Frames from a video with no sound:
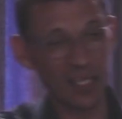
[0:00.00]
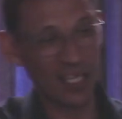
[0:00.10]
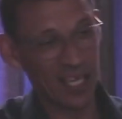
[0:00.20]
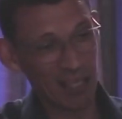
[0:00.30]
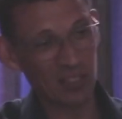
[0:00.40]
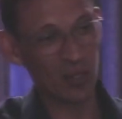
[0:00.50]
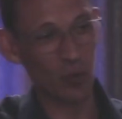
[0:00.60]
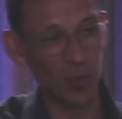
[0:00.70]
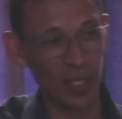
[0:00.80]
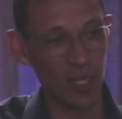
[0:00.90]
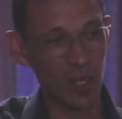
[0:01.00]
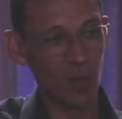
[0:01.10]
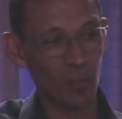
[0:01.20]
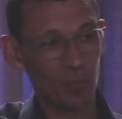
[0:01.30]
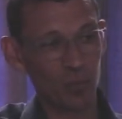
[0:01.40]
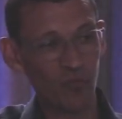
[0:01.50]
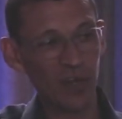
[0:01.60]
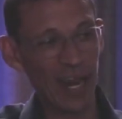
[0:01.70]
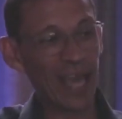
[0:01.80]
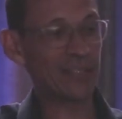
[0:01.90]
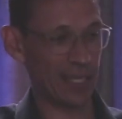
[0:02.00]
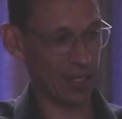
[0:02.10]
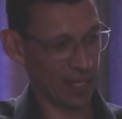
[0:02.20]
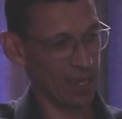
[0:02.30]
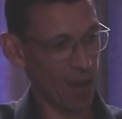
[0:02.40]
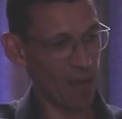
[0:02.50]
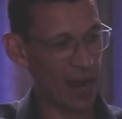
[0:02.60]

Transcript: castor olie prophylactically, all right?